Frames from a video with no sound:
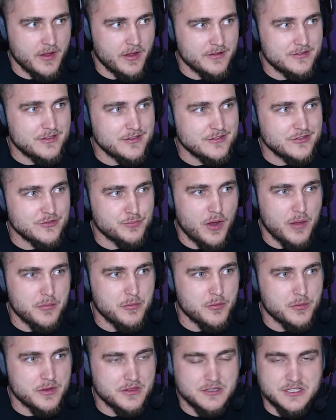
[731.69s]
This is probably
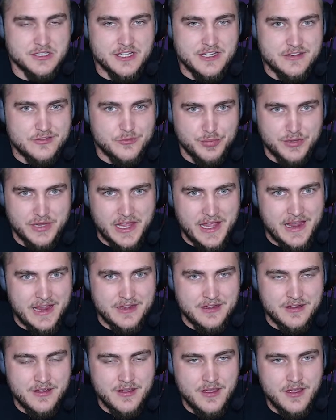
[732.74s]
one of the least played
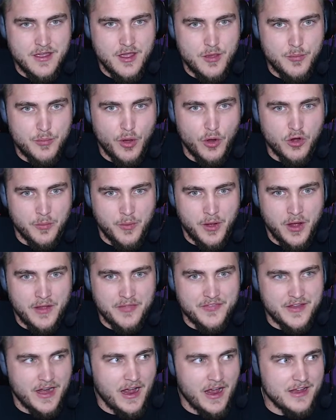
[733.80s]
Pokemon
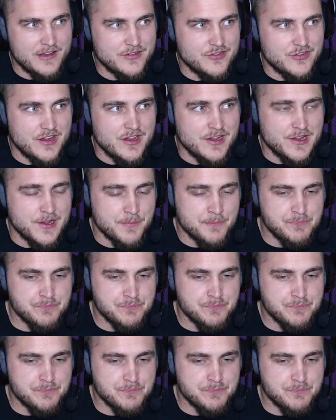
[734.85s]
that I see,